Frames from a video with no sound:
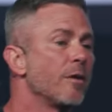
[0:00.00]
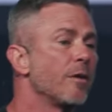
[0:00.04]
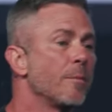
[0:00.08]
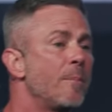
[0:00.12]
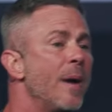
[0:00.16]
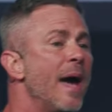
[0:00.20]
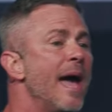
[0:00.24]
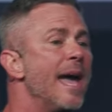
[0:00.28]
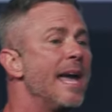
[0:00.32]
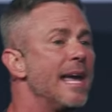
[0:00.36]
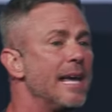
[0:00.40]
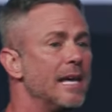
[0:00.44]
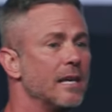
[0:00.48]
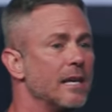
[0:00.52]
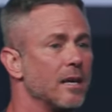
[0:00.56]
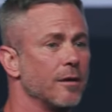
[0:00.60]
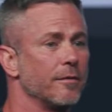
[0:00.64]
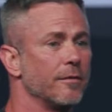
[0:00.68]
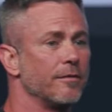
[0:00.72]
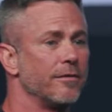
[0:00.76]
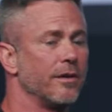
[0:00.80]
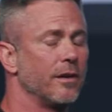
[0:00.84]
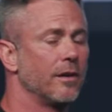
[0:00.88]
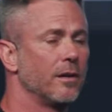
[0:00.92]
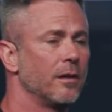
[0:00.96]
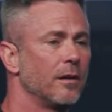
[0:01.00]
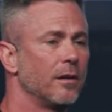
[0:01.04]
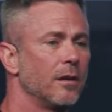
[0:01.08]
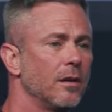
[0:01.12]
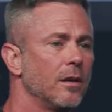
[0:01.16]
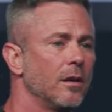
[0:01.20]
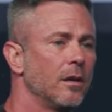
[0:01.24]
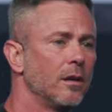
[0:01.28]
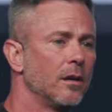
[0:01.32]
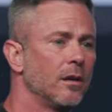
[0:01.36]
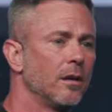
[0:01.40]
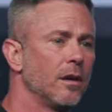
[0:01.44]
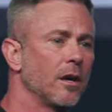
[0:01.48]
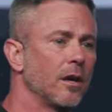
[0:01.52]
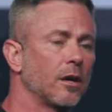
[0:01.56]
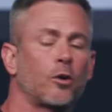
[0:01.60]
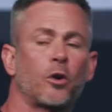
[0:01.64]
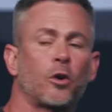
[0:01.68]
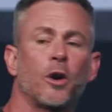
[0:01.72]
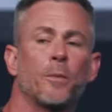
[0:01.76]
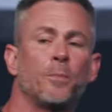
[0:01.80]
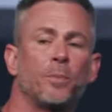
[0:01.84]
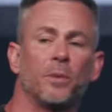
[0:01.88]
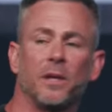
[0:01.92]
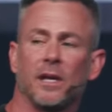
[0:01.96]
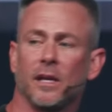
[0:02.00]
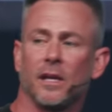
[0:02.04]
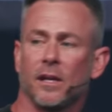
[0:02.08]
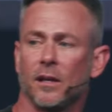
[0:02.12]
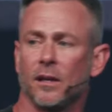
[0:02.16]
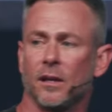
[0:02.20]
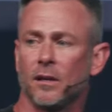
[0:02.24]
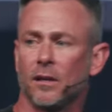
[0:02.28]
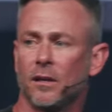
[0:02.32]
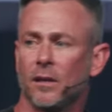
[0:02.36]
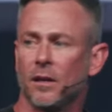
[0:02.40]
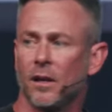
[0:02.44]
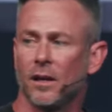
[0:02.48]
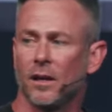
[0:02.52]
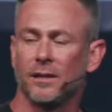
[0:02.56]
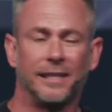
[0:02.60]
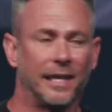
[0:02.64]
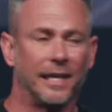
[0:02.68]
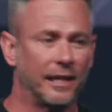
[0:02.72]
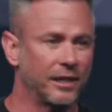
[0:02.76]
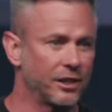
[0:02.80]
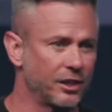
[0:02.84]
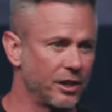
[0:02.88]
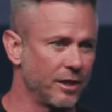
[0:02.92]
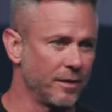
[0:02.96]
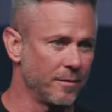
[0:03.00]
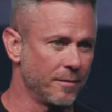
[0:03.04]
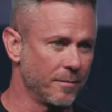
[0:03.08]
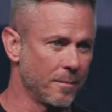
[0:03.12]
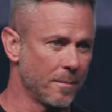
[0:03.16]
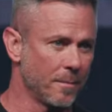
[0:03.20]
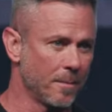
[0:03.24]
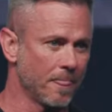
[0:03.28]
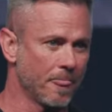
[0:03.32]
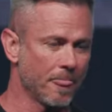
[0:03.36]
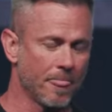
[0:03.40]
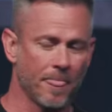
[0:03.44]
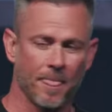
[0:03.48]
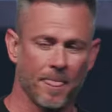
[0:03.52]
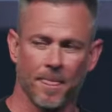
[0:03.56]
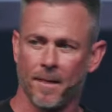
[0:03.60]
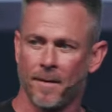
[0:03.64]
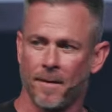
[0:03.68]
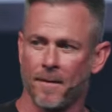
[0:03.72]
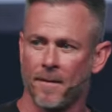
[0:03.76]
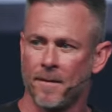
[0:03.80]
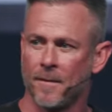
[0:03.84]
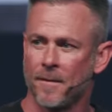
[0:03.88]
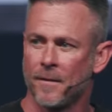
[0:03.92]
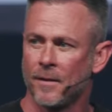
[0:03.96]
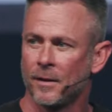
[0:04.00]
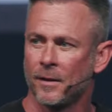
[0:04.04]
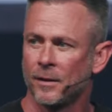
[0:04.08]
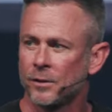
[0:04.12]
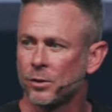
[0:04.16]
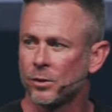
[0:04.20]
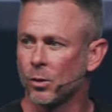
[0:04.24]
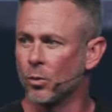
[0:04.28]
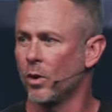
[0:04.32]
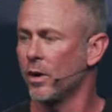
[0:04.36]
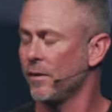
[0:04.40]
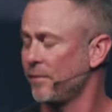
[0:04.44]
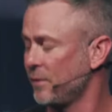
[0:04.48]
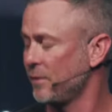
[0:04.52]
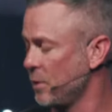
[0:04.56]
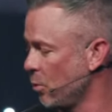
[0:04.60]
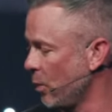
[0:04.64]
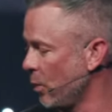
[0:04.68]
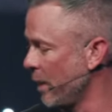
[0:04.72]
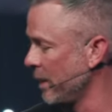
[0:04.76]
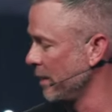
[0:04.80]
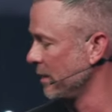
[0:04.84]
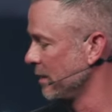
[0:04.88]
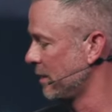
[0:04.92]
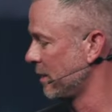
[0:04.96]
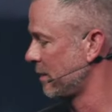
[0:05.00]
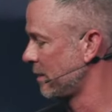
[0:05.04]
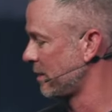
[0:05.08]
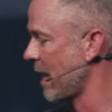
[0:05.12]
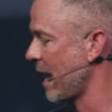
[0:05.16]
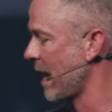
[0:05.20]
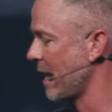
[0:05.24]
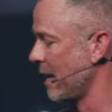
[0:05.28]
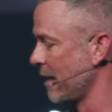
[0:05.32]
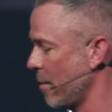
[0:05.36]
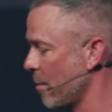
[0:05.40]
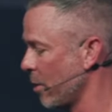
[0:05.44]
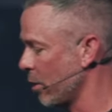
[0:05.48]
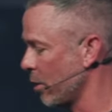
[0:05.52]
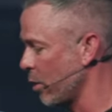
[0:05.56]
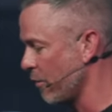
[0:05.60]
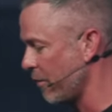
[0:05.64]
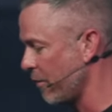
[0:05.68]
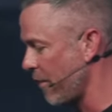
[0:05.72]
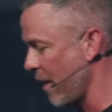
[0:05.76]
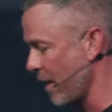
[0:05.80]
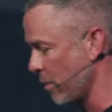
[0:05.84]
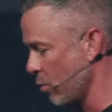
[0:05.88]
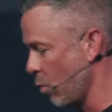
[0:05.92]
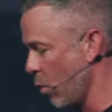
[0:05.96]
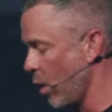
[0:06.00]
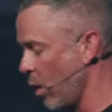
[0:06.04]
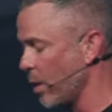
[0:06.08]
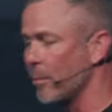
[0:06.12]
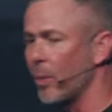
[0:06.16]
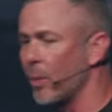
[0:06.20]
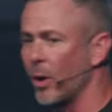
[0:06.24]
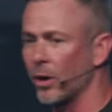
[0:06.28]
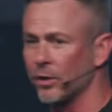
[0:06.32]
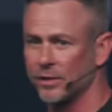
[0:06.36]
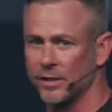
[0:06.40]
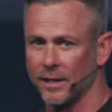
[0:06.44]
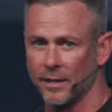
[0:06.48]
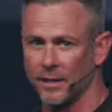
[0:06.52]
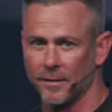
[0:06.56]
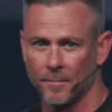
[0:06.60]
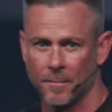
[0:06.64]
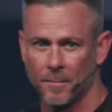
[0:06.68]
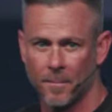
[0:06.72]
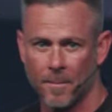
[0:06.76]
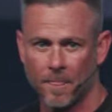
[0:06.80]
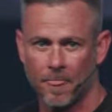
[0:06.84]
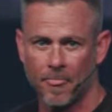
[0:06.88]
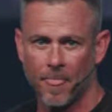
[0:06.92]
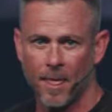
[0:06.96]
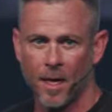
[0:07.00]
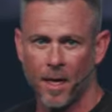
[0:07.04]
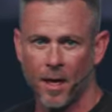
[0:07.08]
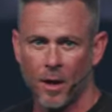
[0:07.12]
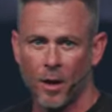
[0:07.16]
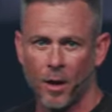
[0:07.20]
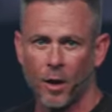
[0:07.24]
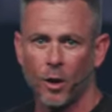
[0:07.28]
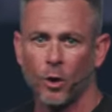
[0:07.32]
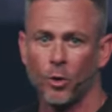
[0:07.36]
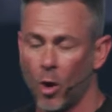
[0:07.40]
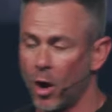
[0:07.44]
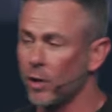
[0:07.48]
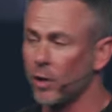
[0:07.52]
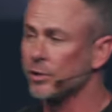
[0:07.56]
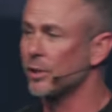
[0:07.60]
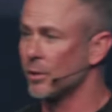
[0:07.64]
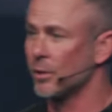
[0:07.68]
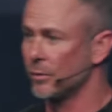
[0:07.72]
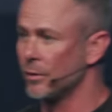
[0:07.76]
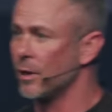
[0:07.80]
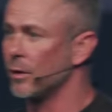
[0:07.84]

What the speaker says: the pain of a crippling addiction. So what if you went and decided, I'm gonna go find one person who also